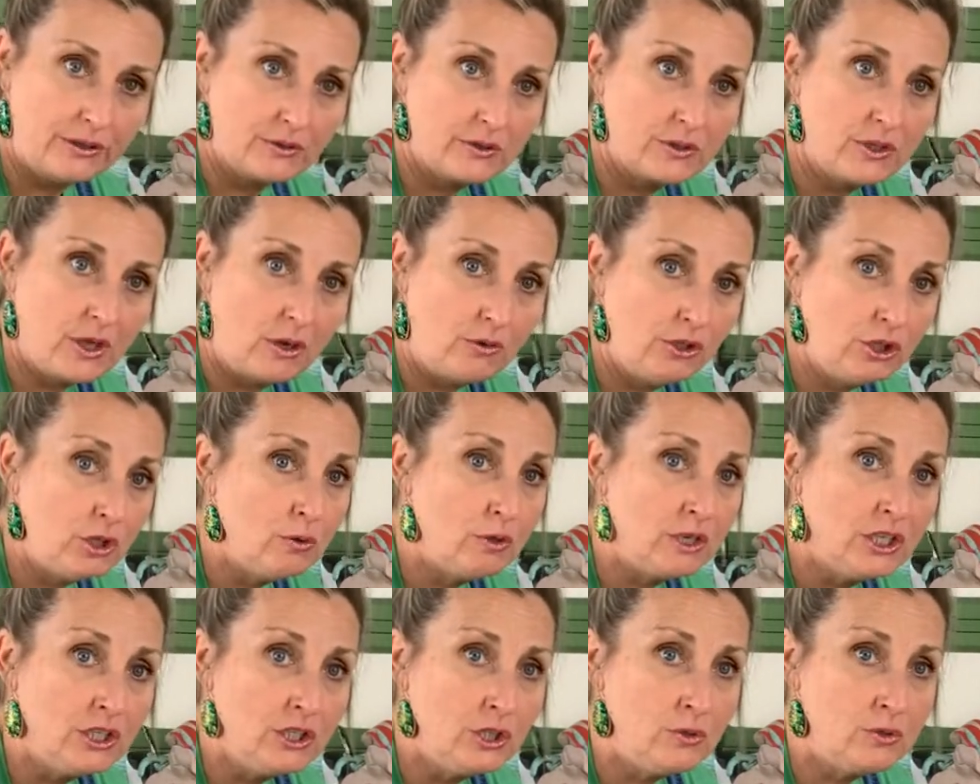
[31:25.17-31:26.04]
So you
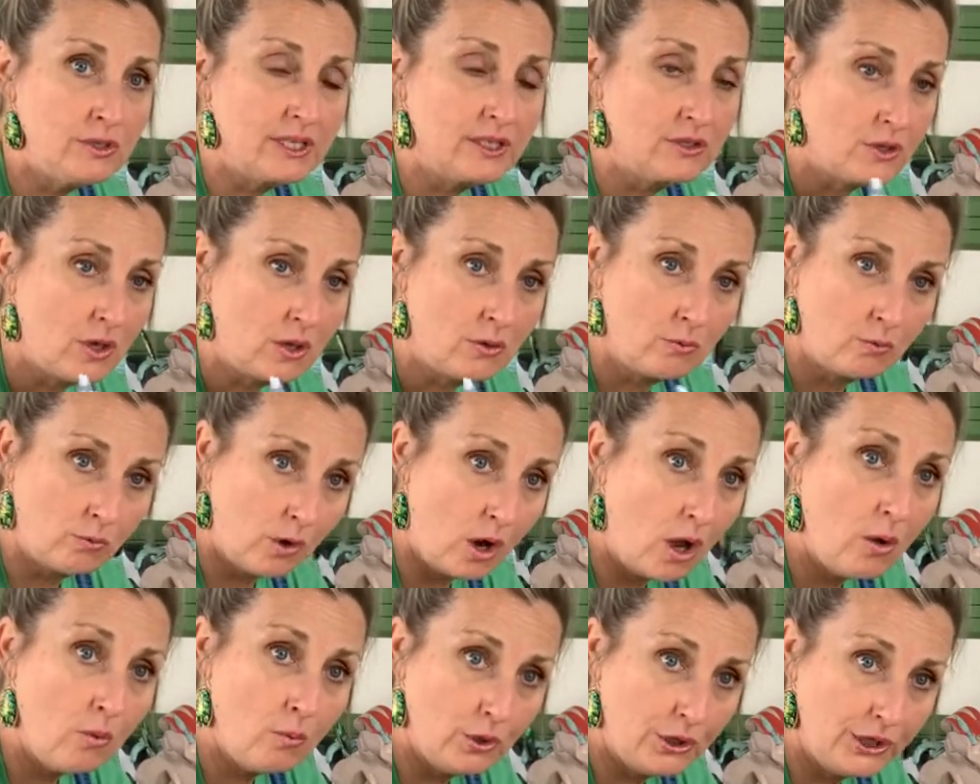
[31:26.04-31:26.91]
can use this on
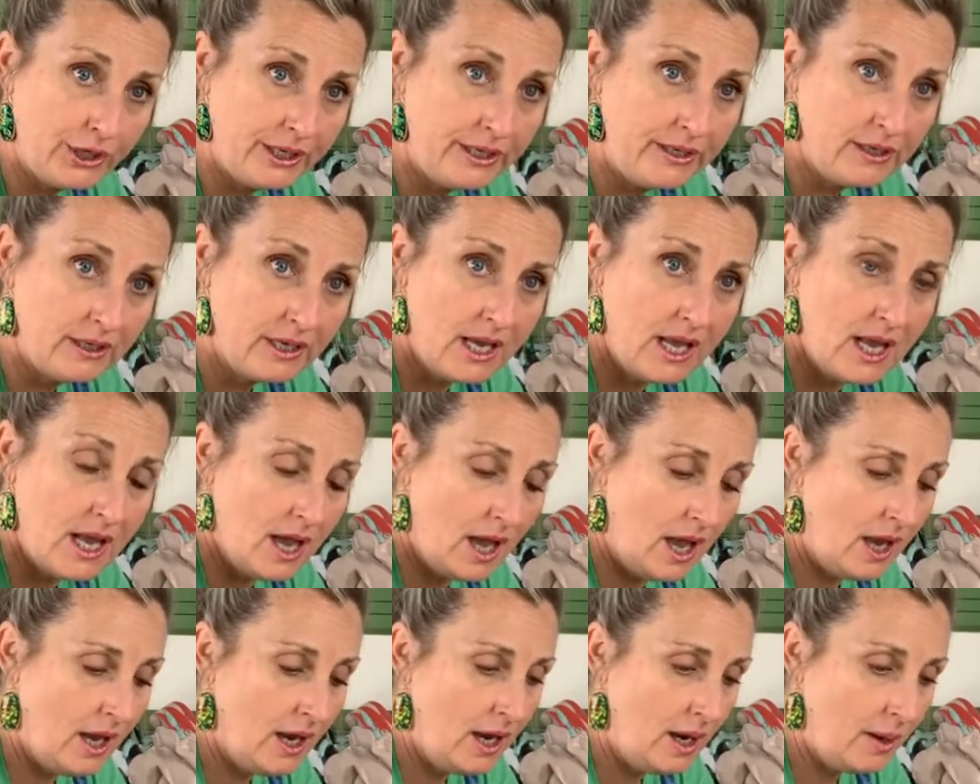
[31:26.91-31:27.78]
raw wood.
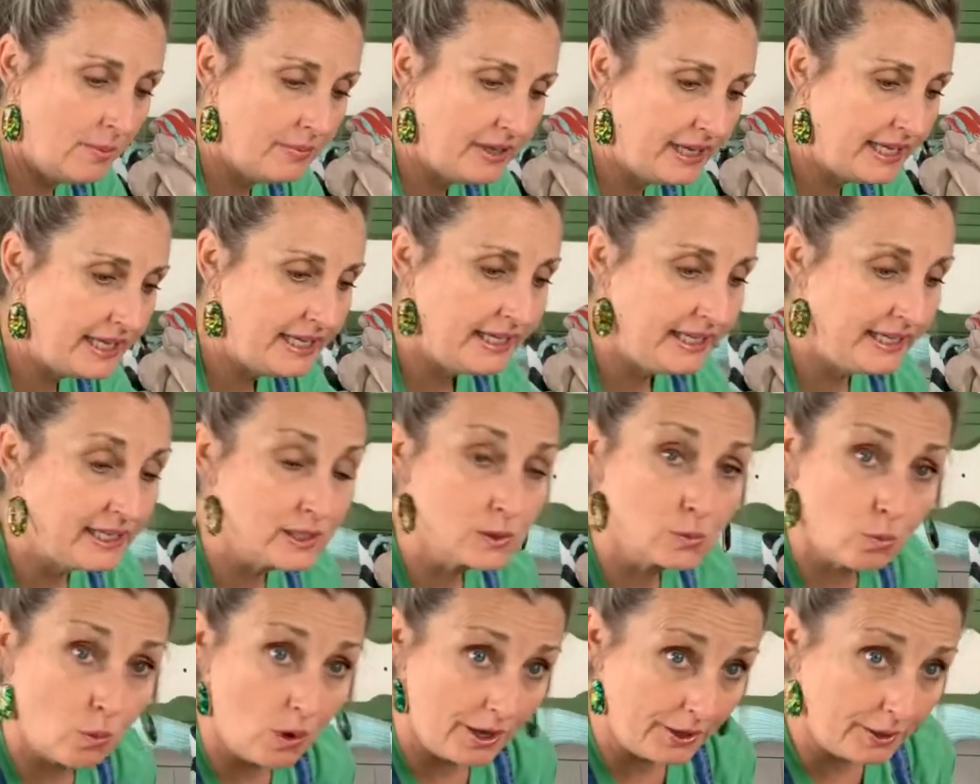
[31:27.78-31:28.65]
Um, it
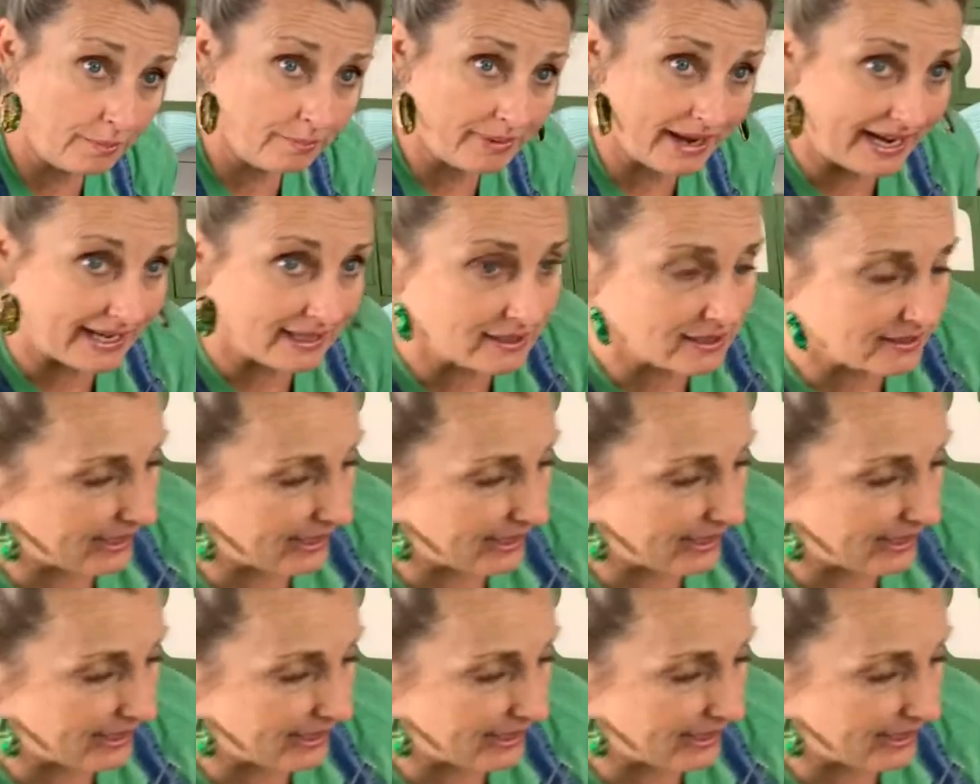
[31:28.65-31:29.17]
is water-based.